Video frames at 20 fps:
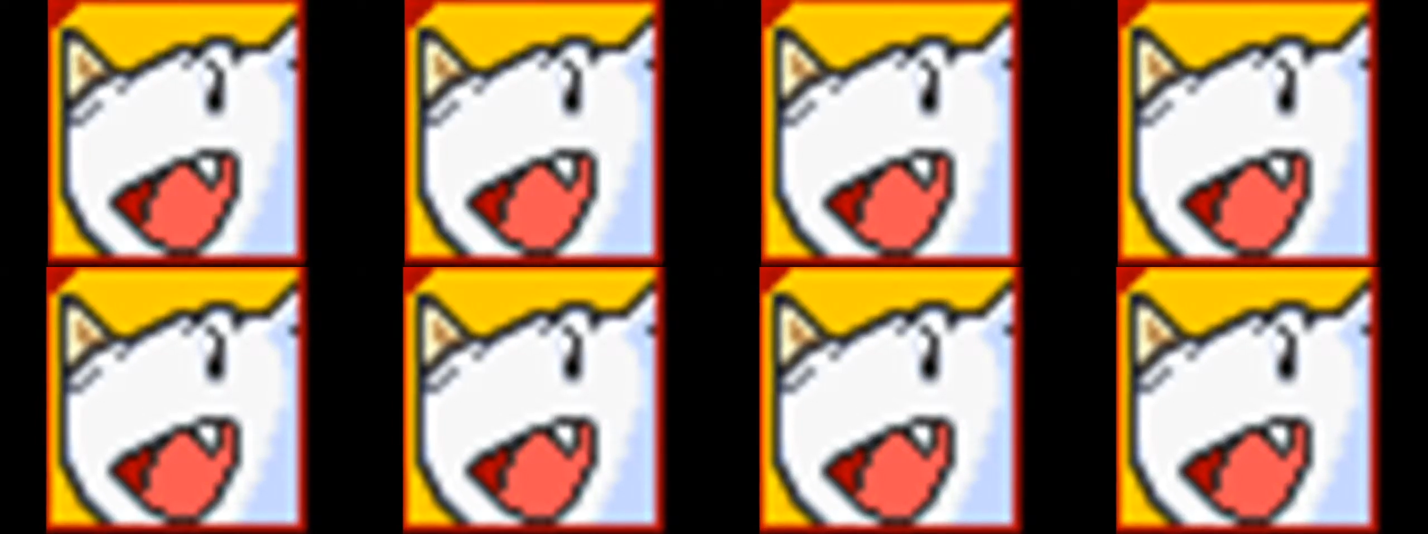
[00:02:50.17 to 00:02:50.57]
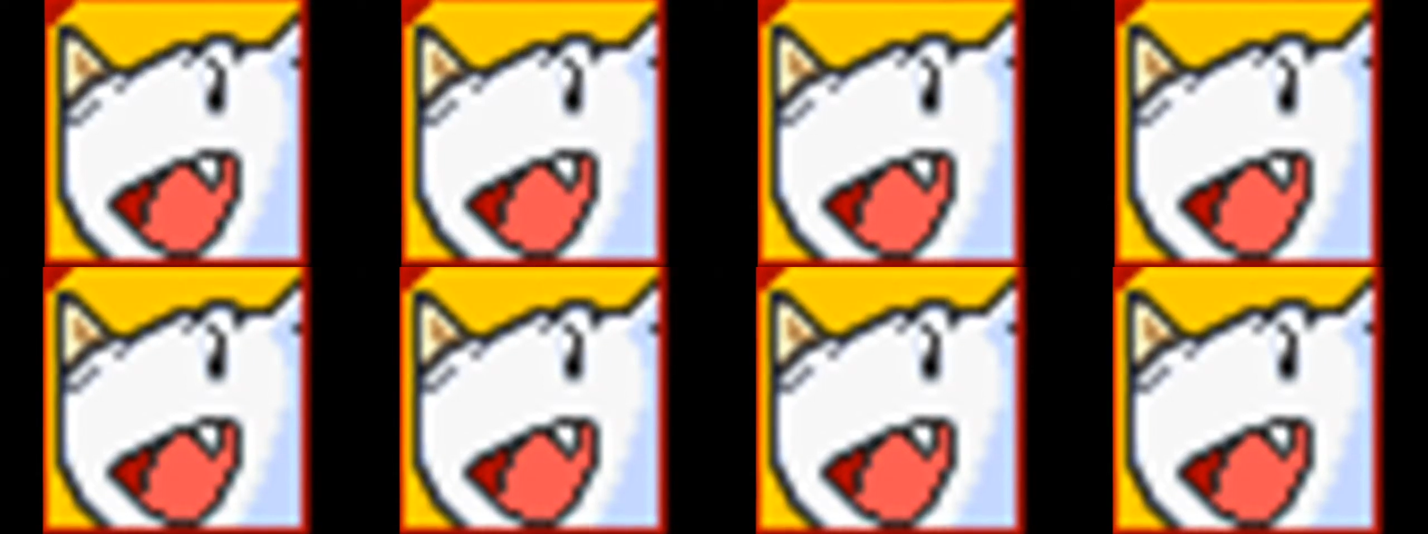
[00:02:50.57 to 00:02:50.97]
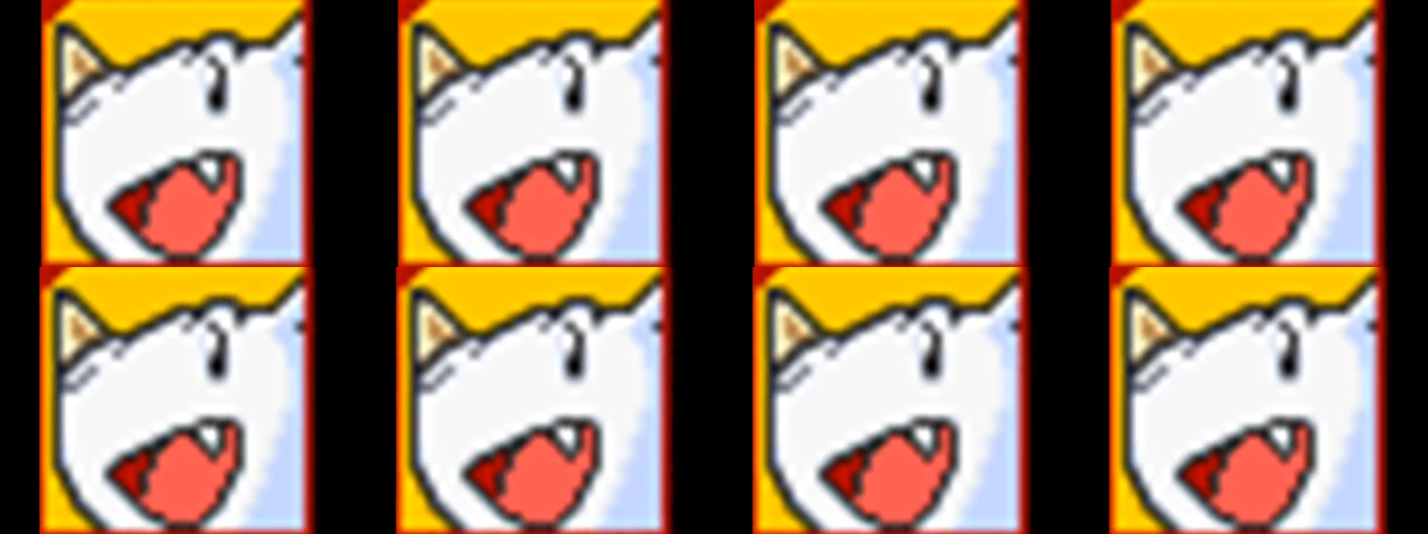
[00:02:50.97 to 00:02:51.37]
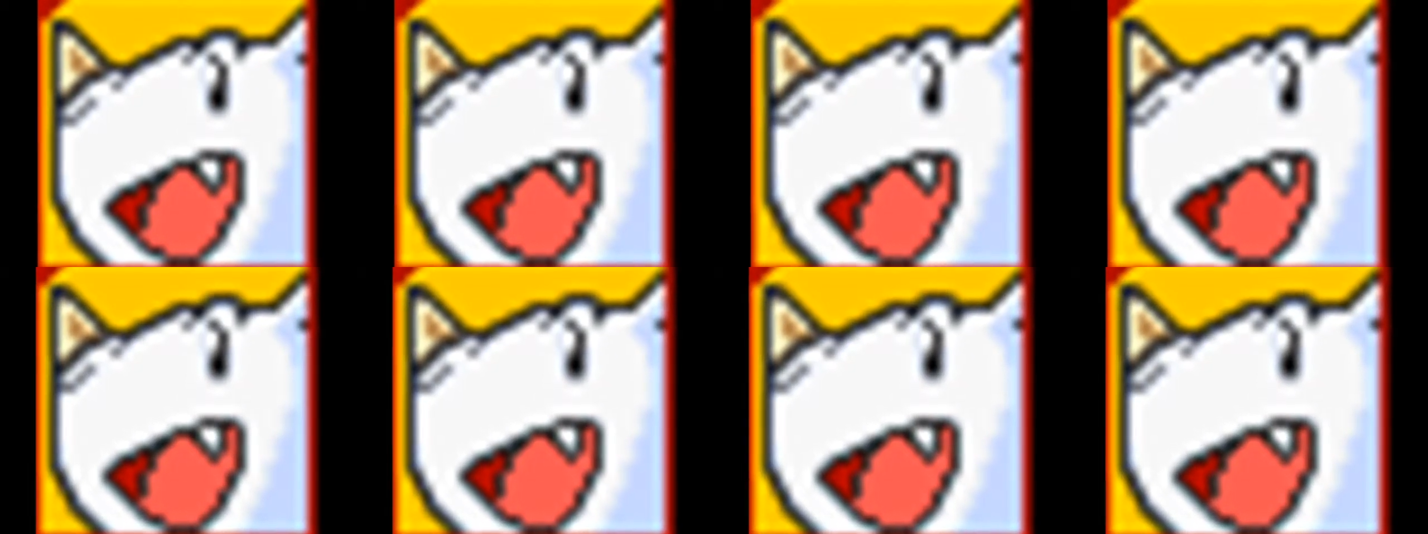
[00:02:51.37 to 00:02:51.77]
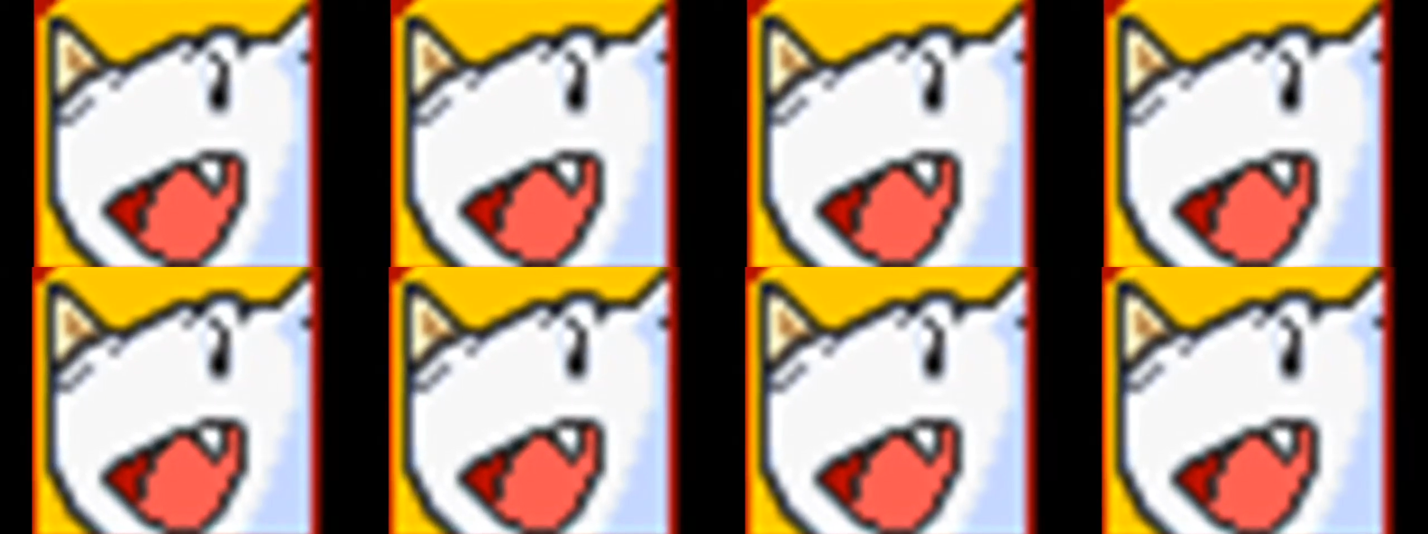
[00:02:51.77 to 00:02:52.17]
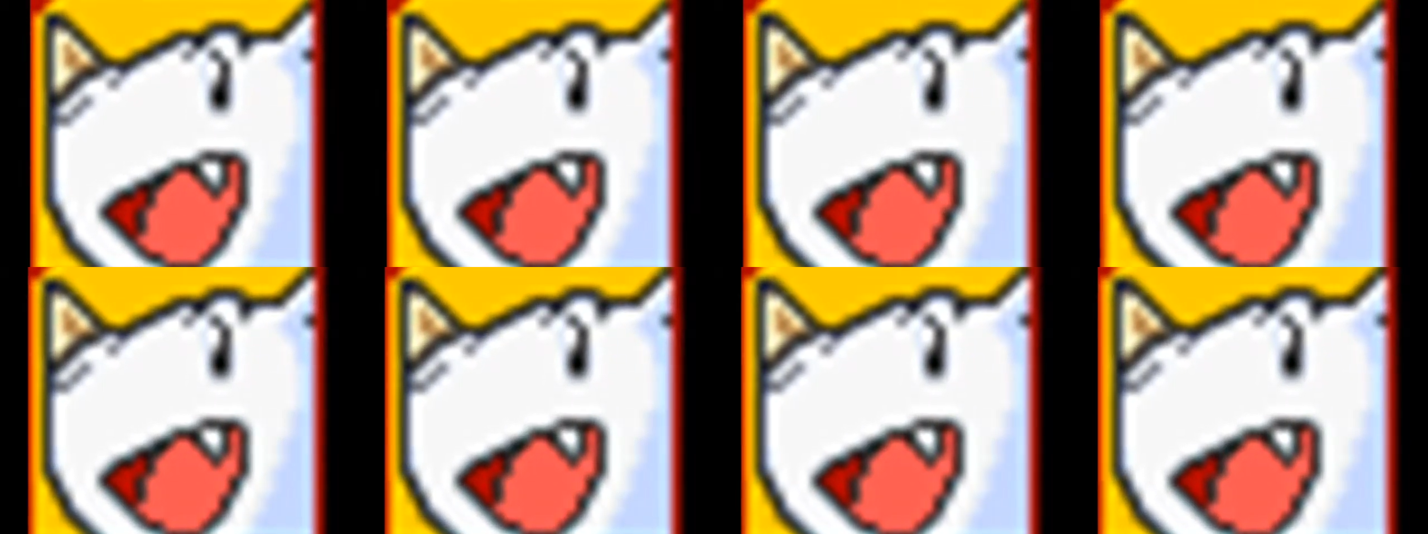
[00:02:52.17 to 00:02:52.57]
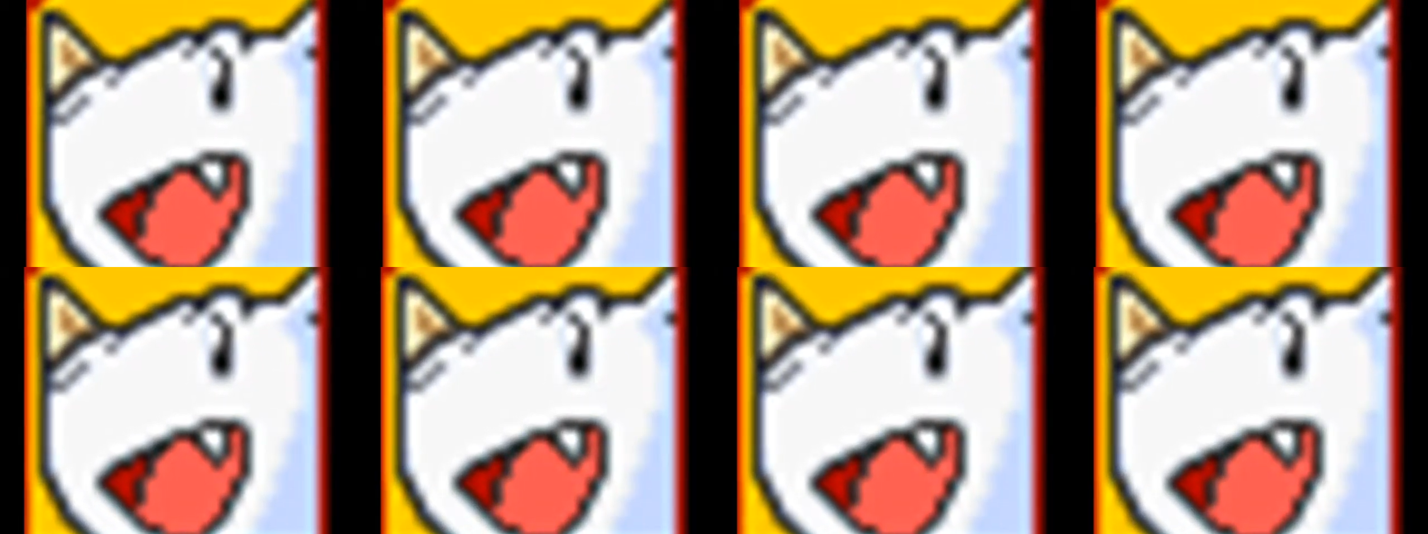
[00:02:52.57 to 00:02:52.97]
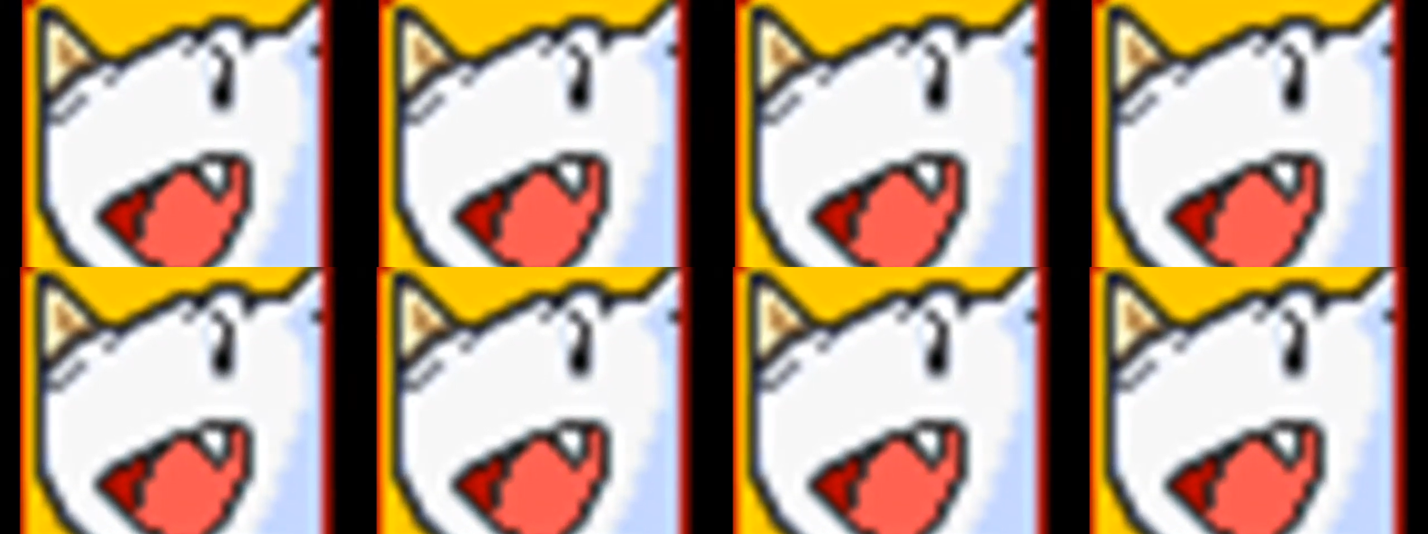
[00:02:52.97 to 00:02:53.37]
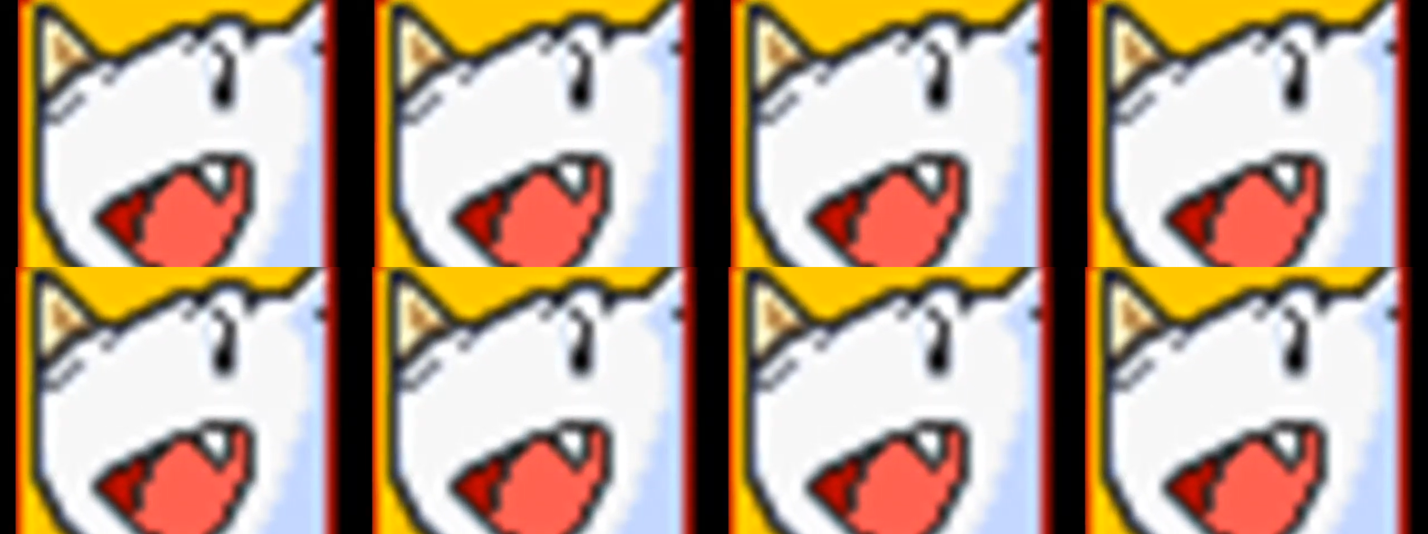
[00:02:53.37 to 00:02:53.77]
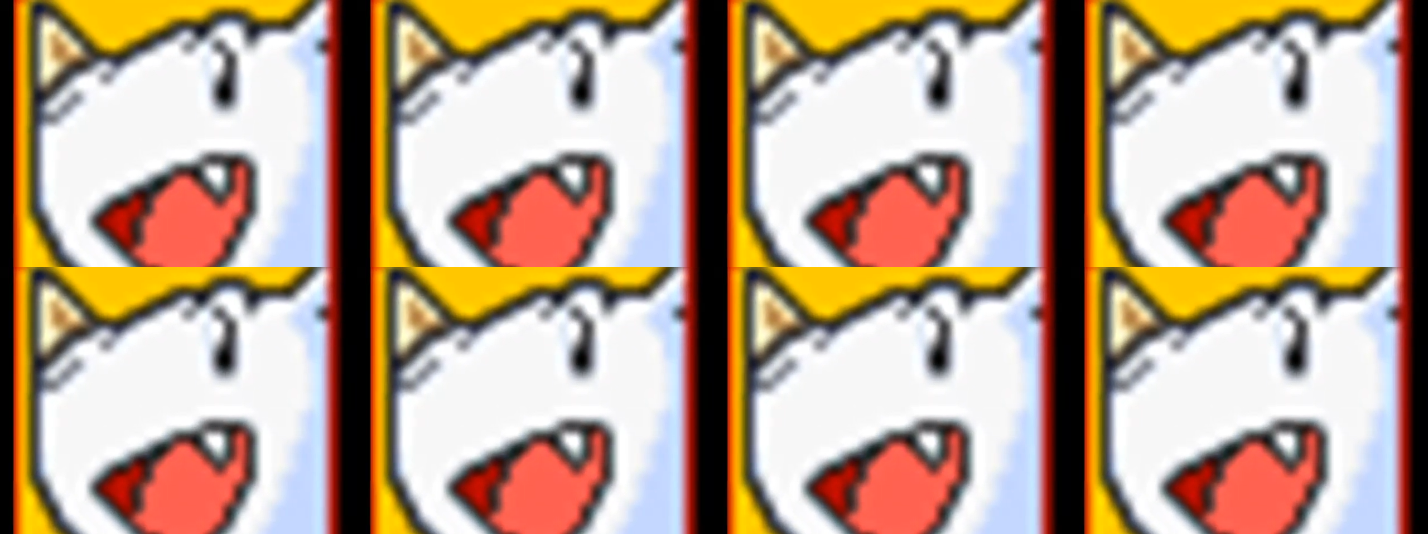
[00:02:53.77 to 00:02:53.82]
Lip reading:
(no speaker visible)